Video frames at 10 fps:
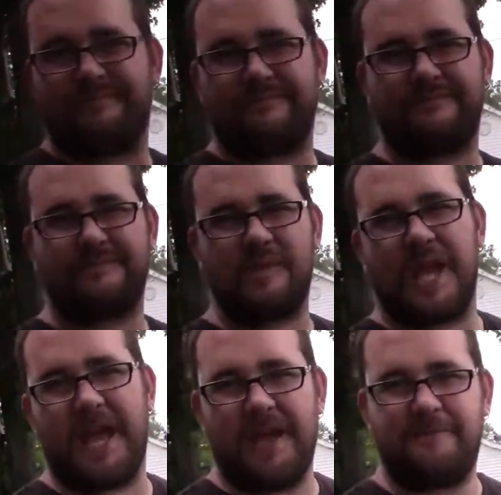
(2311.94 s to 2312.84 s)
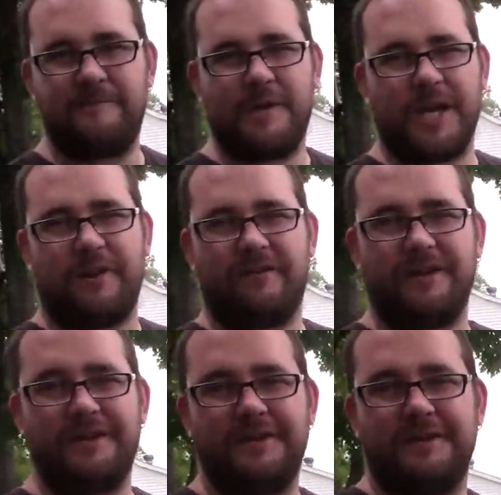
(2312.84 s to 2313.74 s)
I really don't. Yeah, care. whatever.
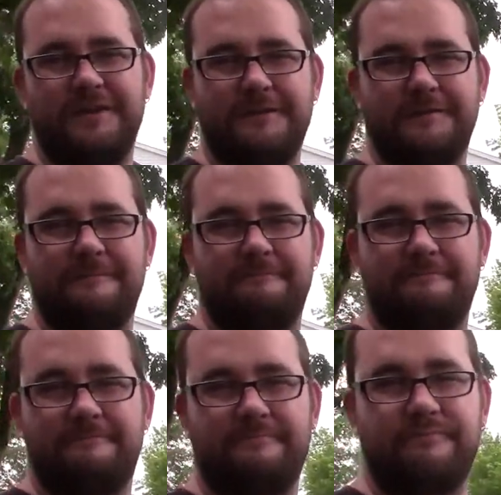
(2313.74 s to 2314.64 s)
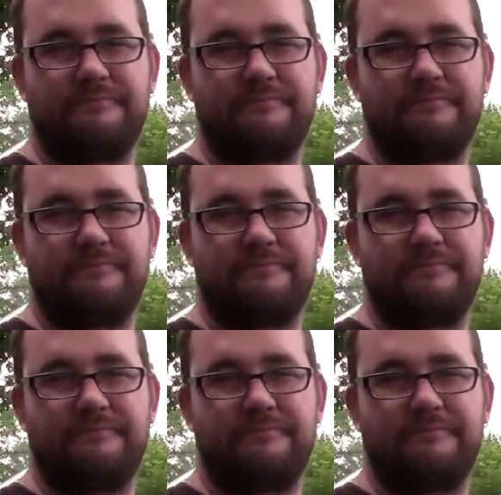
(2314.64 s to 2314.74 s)
And you, yours is so little.